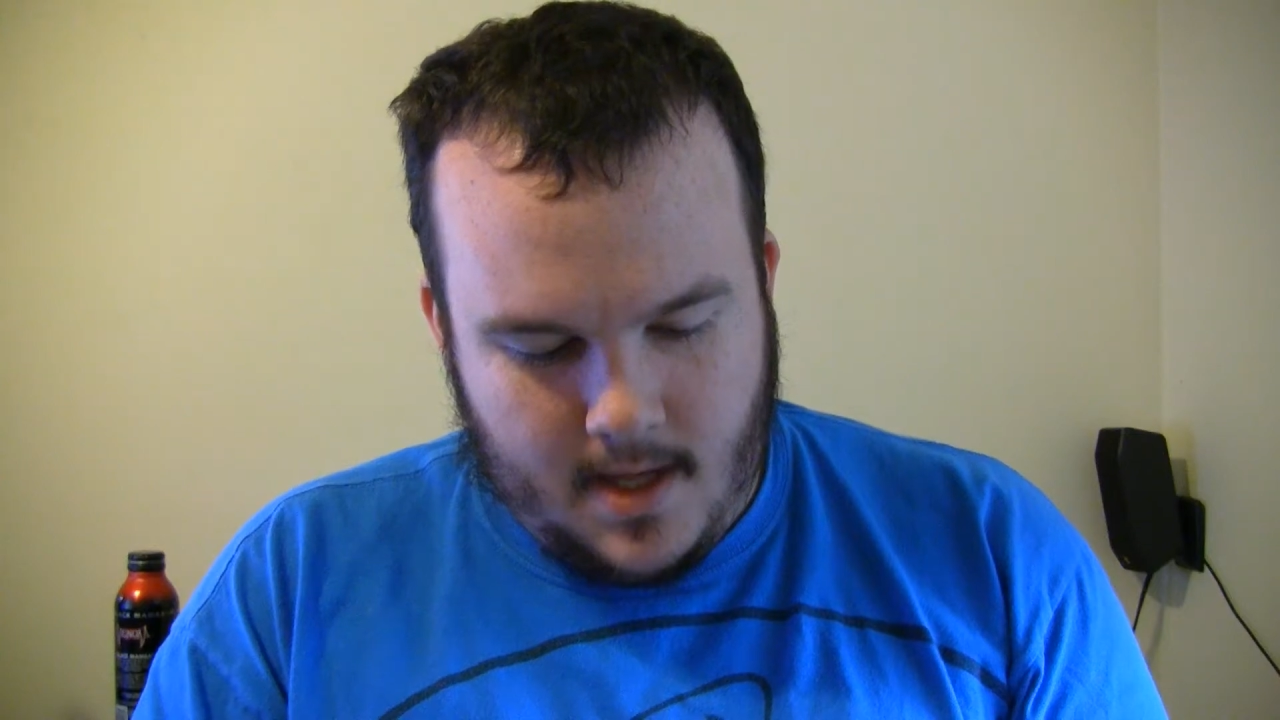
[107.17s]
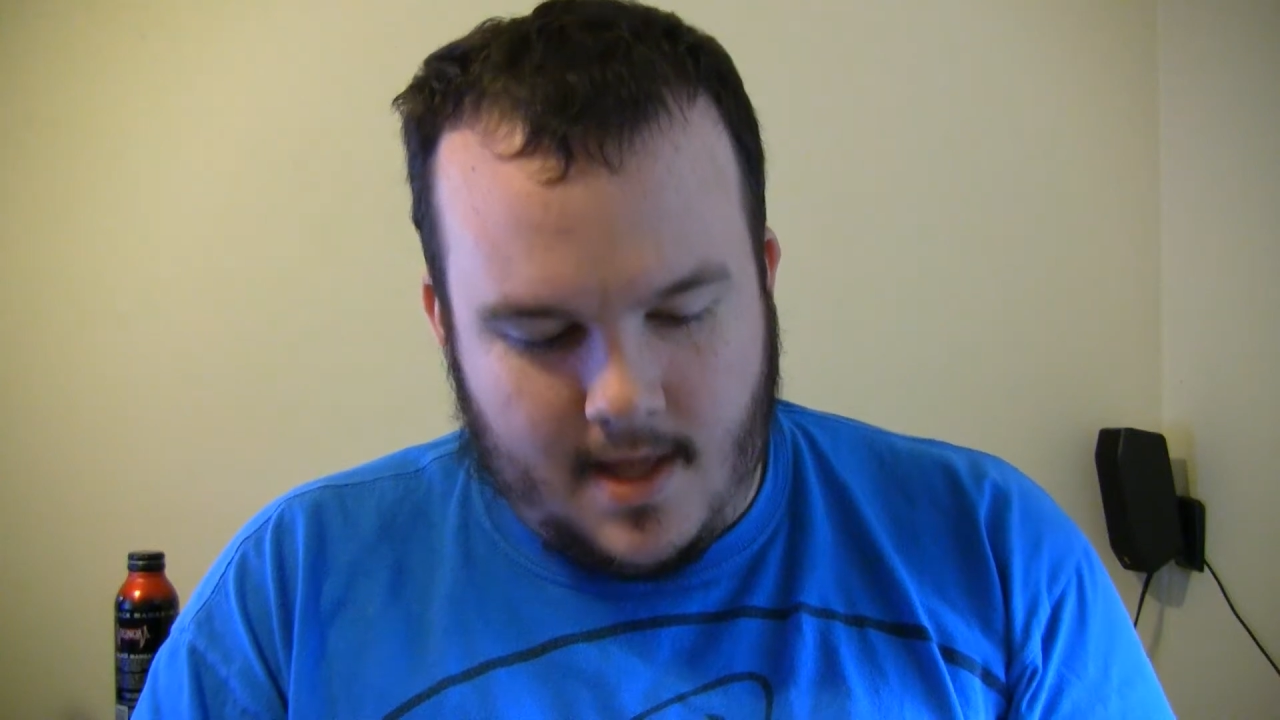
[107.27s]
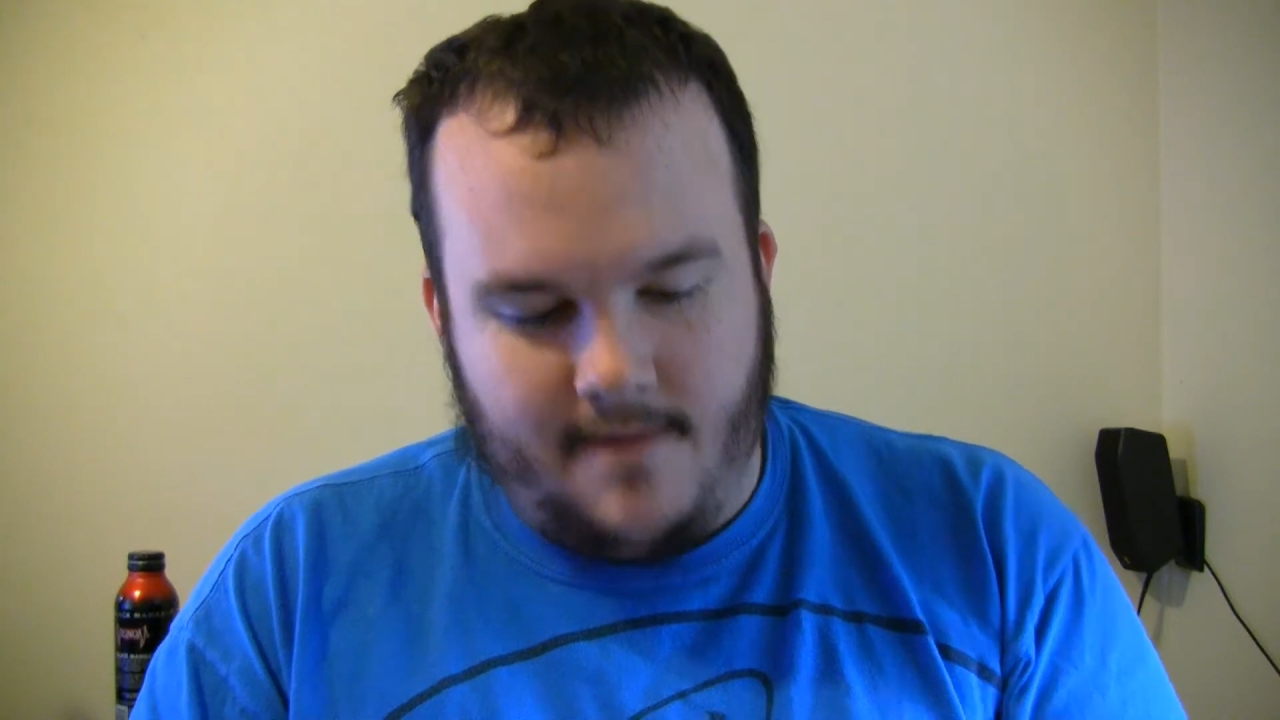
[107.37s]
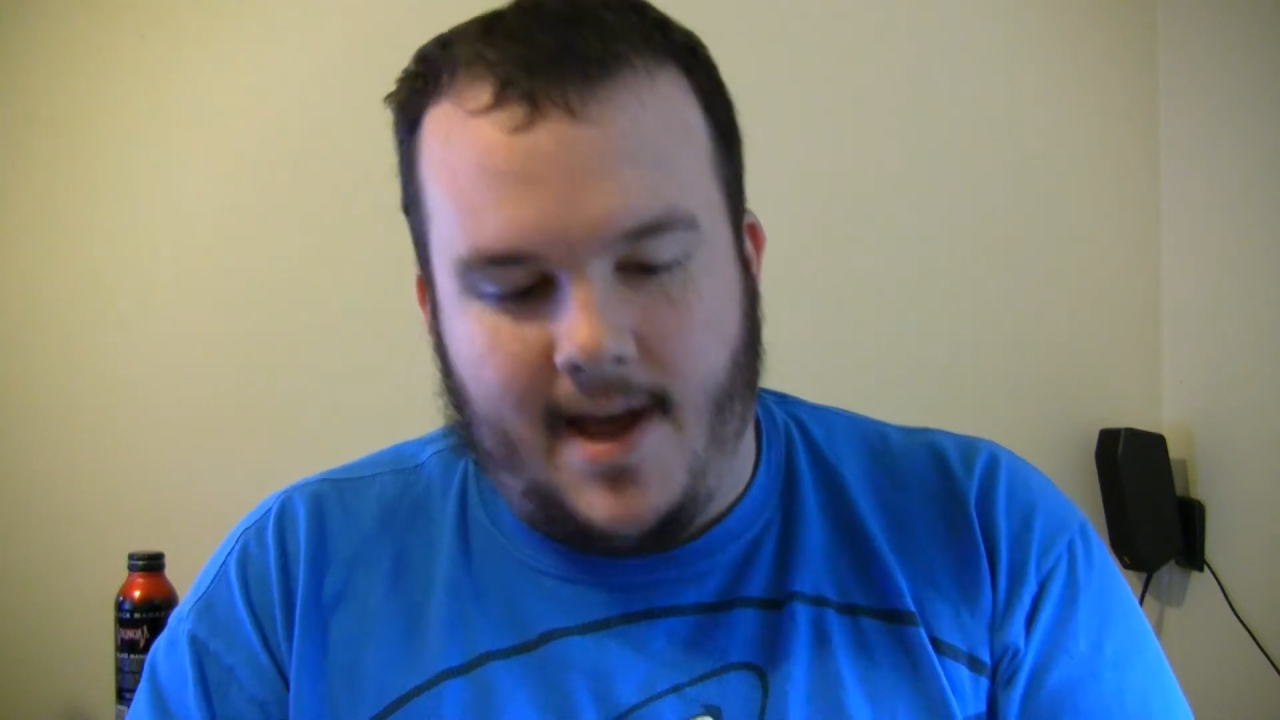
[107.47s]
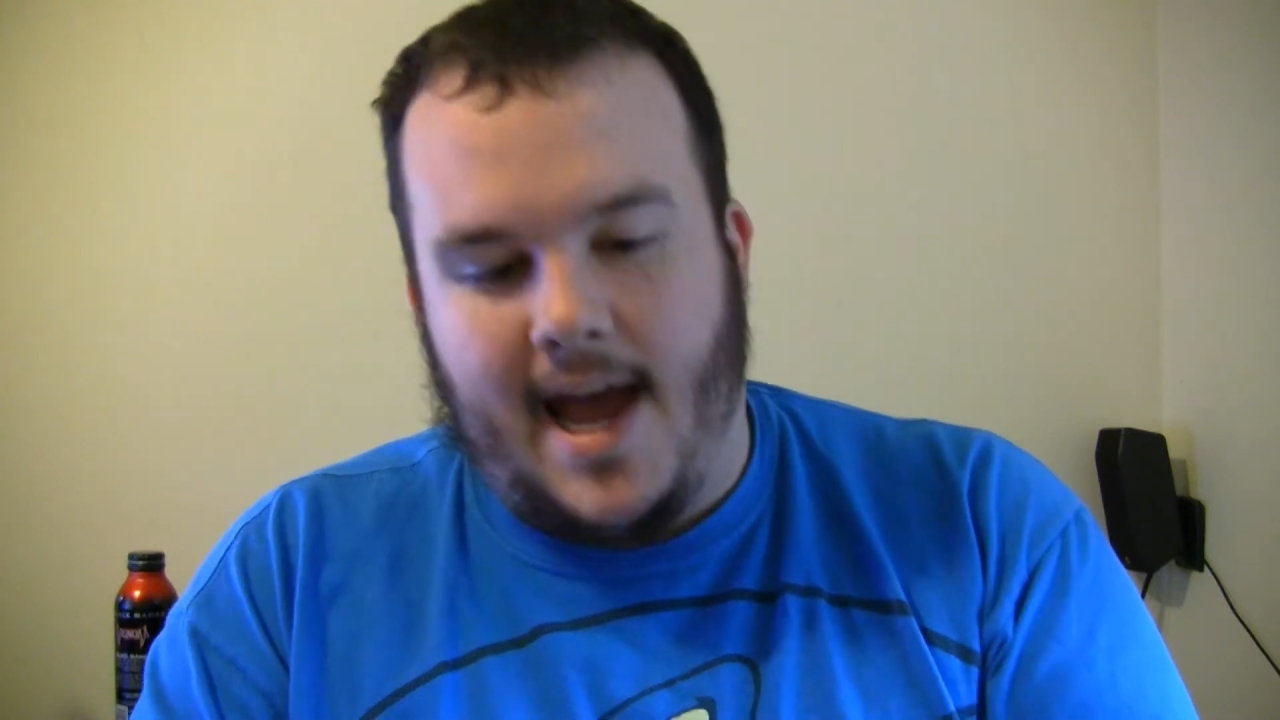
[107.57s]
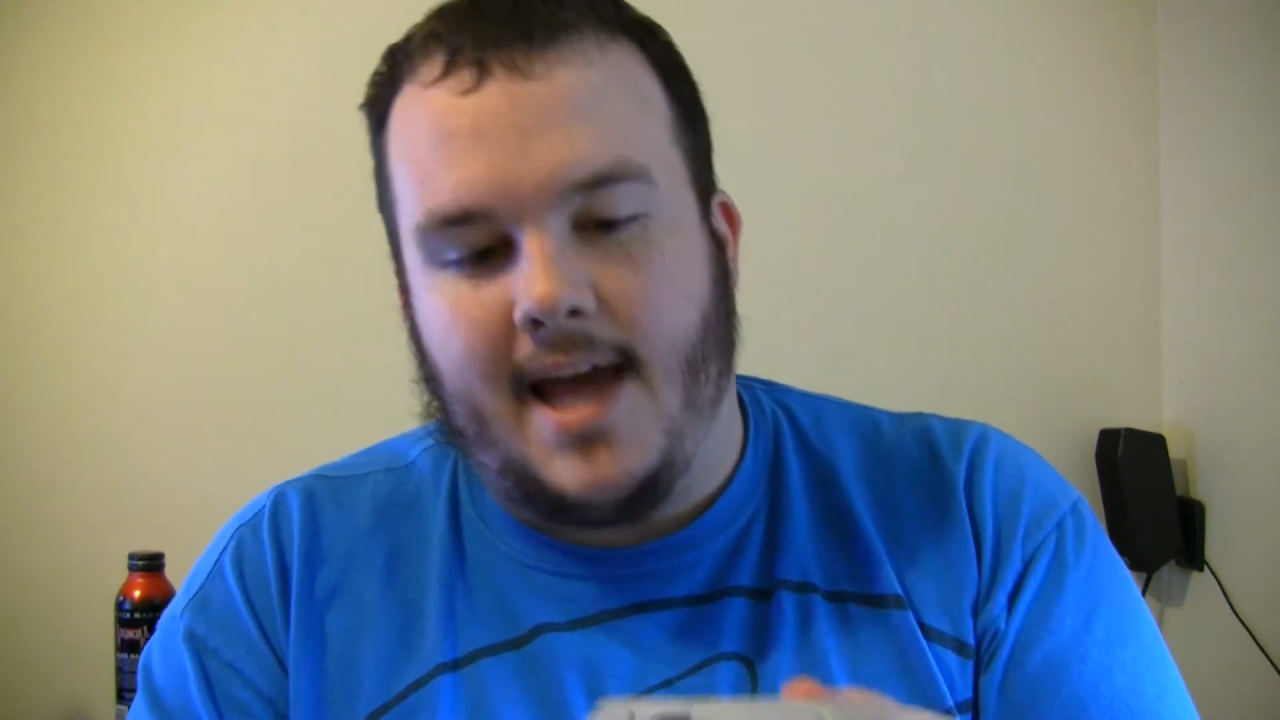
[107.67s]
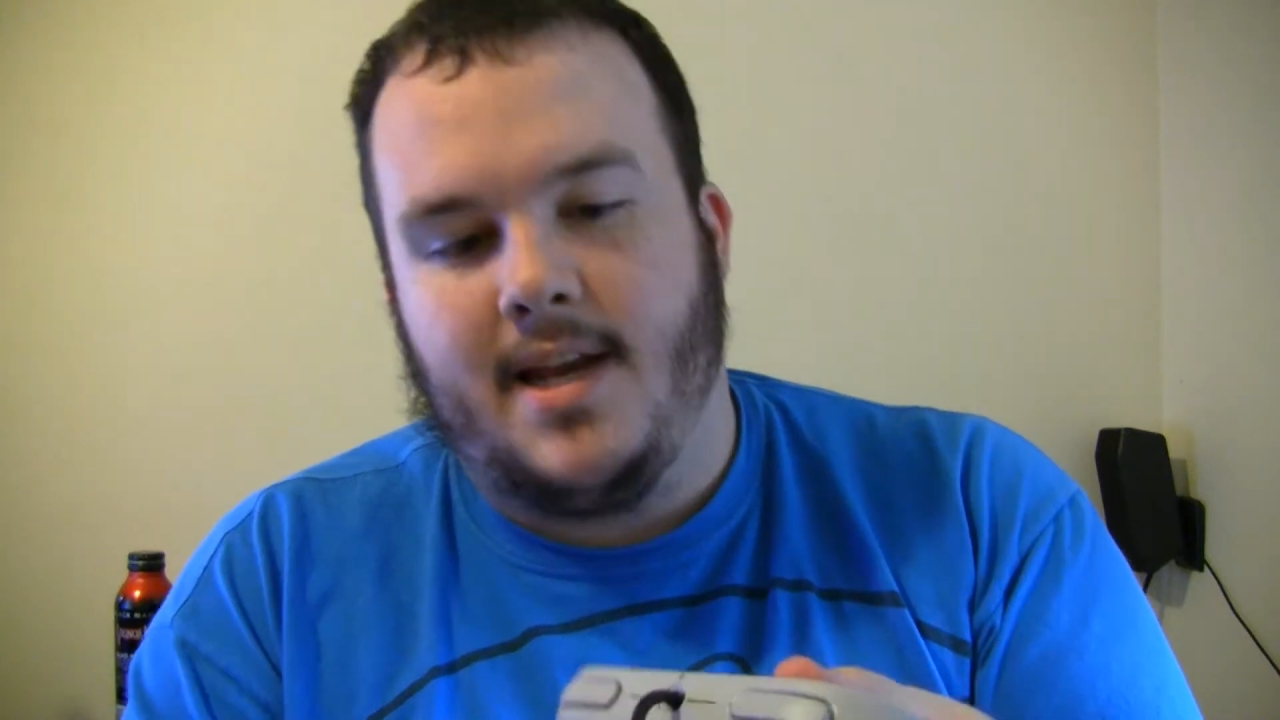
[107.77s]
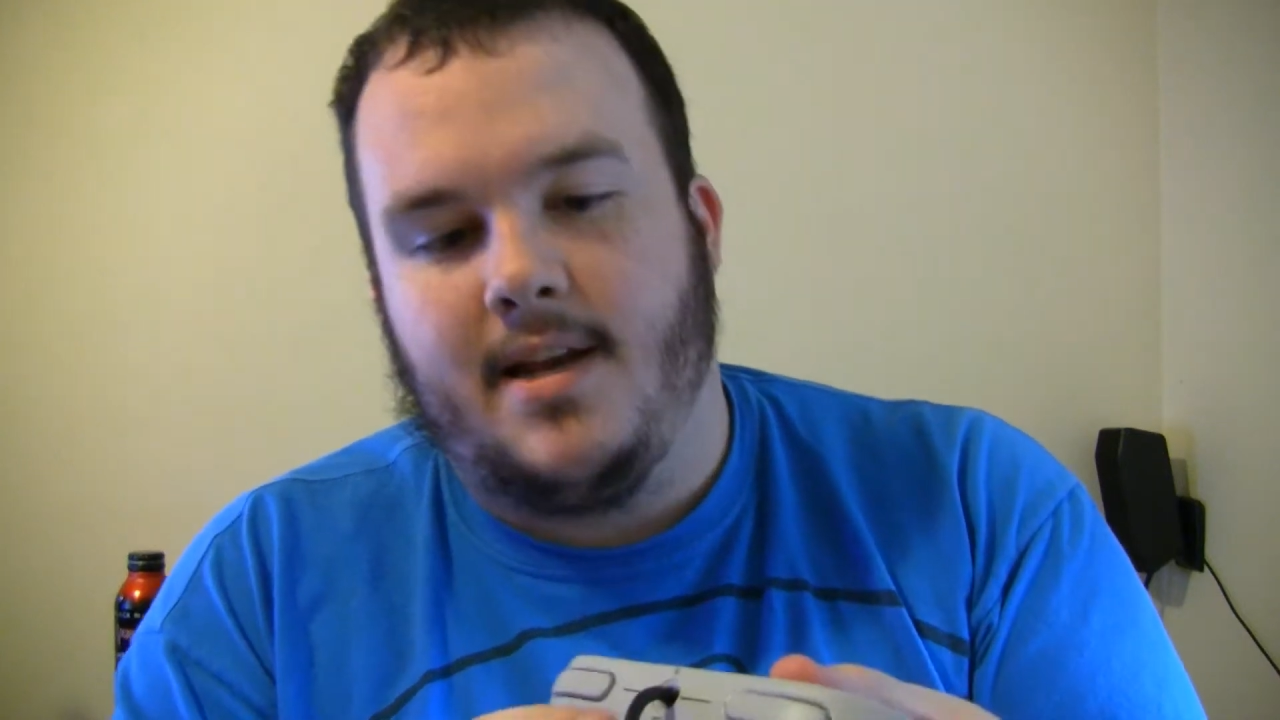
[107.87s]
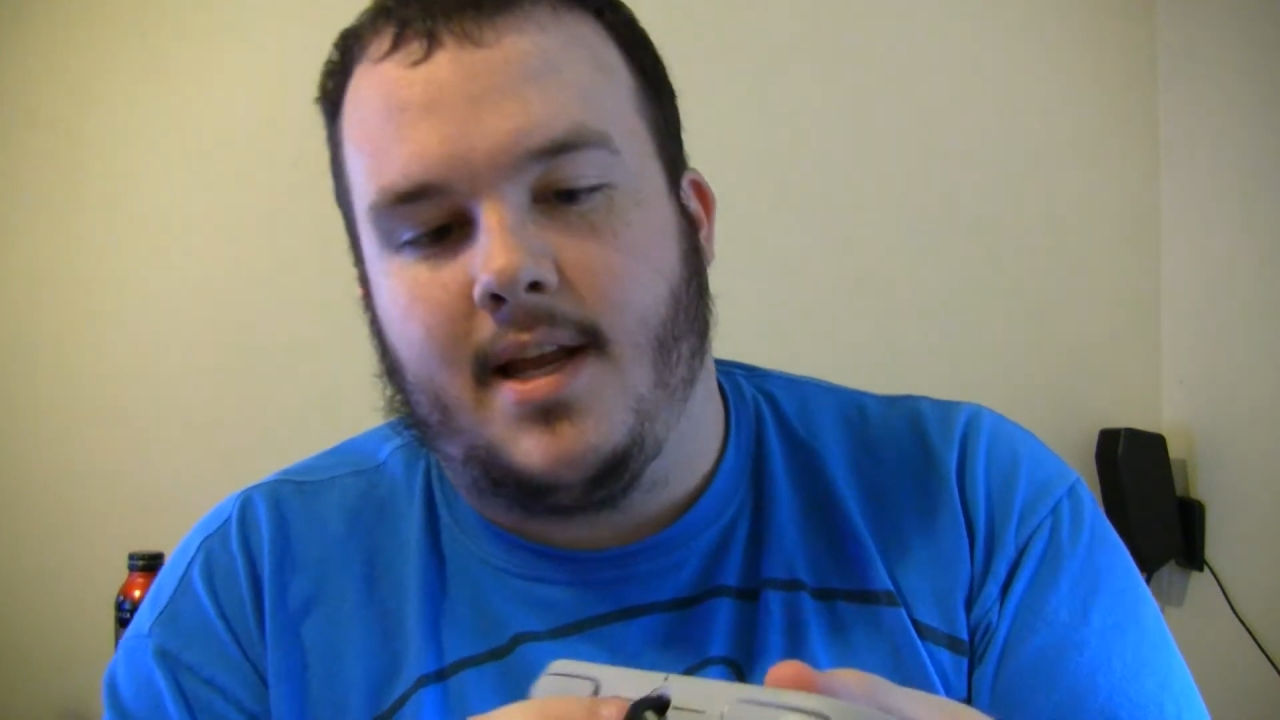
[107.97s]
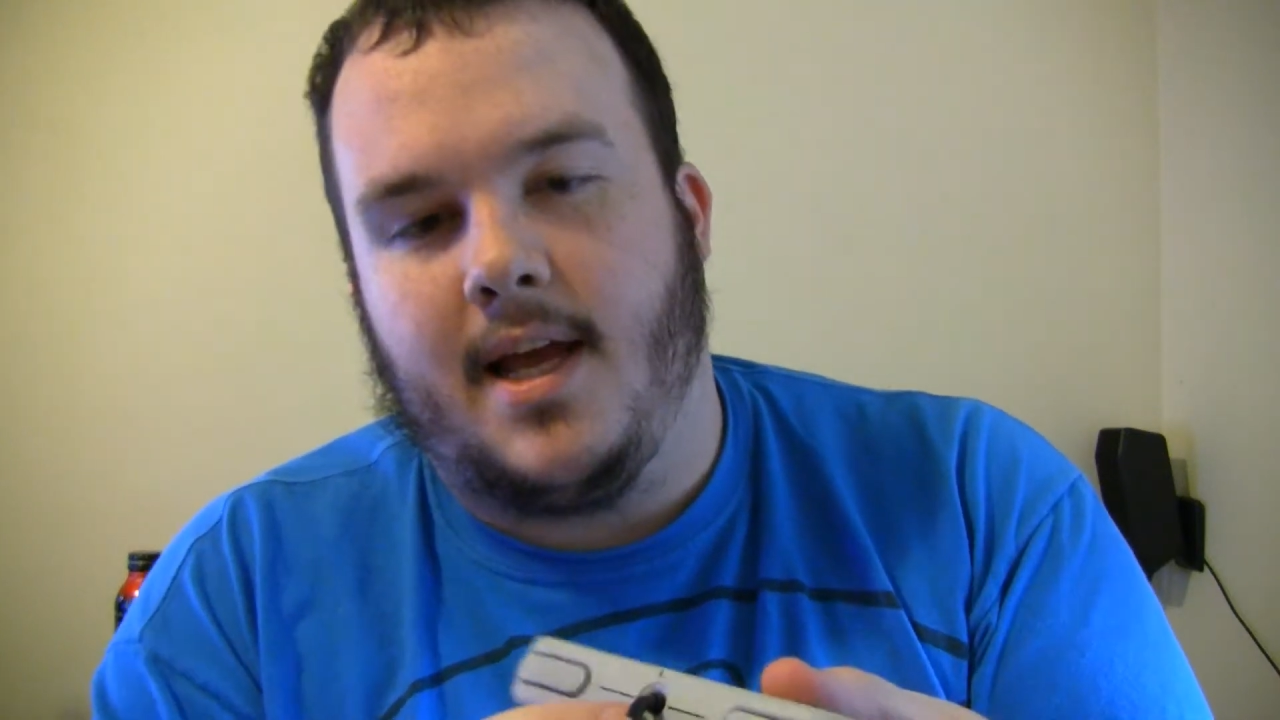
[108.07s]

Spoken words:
They've added